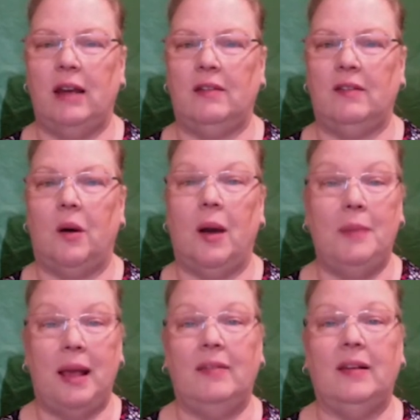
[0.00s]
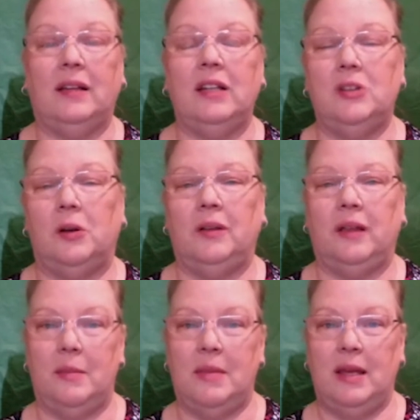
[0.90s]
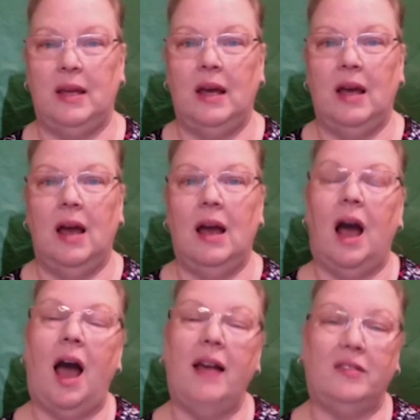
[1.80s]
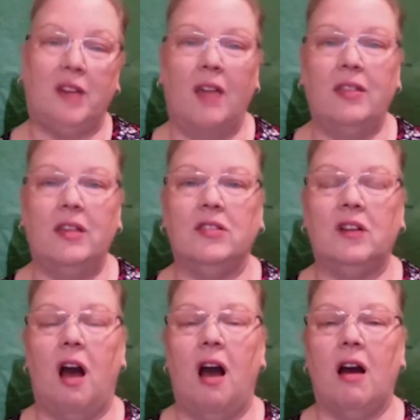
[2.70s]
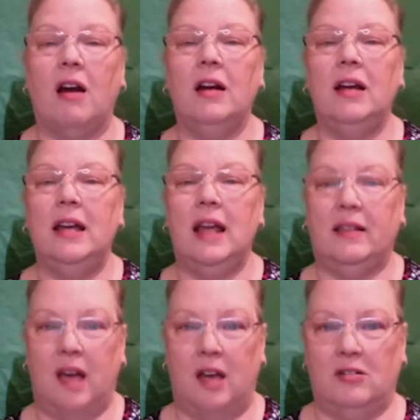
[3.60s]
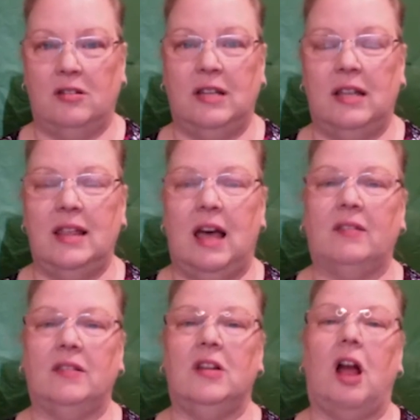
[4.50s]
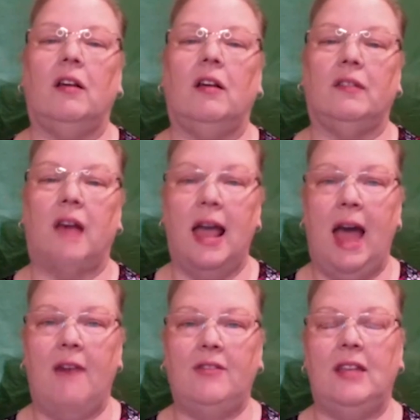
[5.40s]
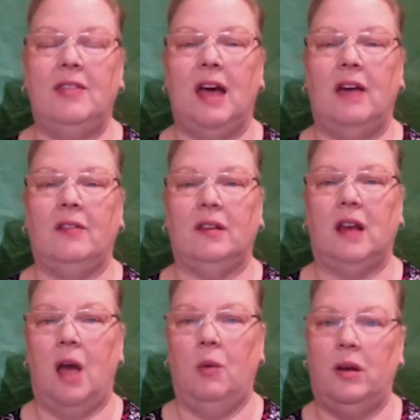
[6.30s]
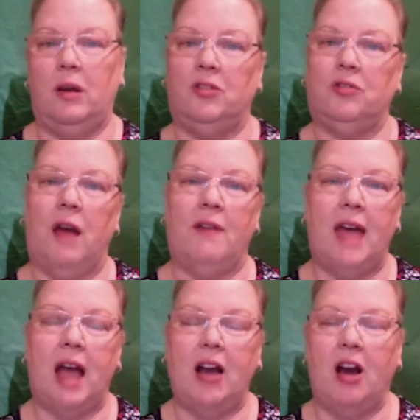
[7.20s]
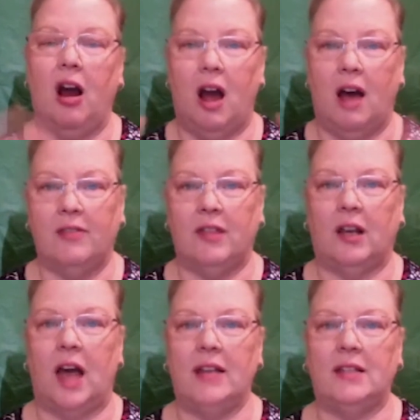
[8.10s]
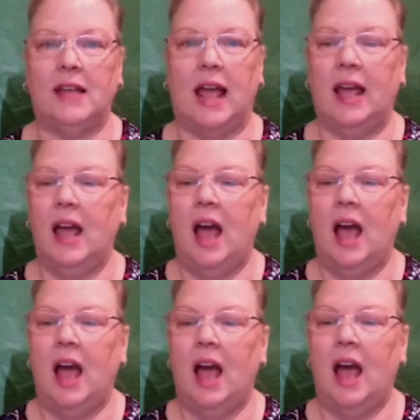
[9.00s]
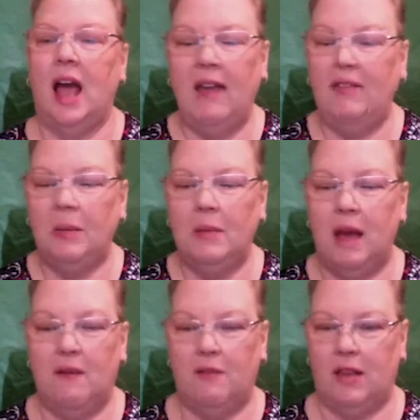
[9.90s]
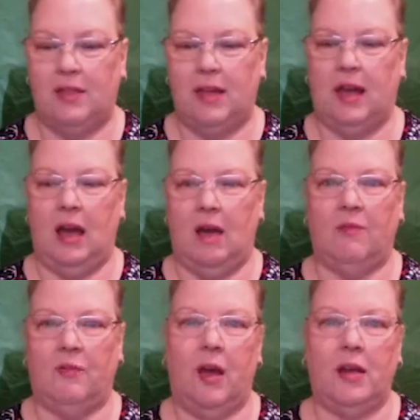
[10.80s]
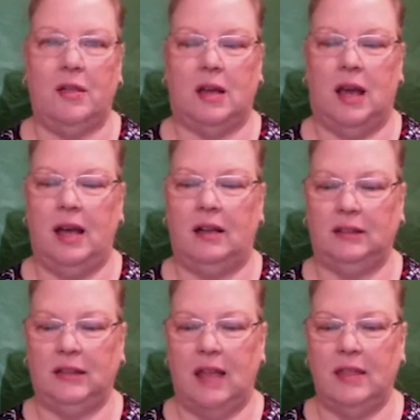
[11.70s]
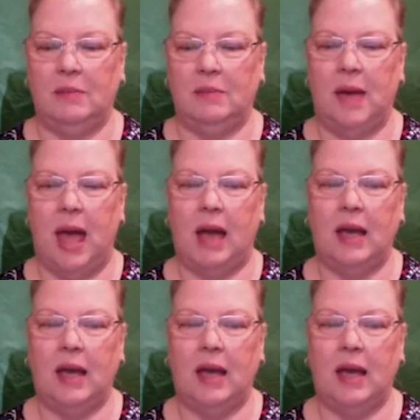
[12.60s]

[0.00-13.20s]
So I basically told them, I saw this car. It's under $10,000. I have $10,000. I want to drive that car off the lot today. I gave them everything up front. I held nothing back.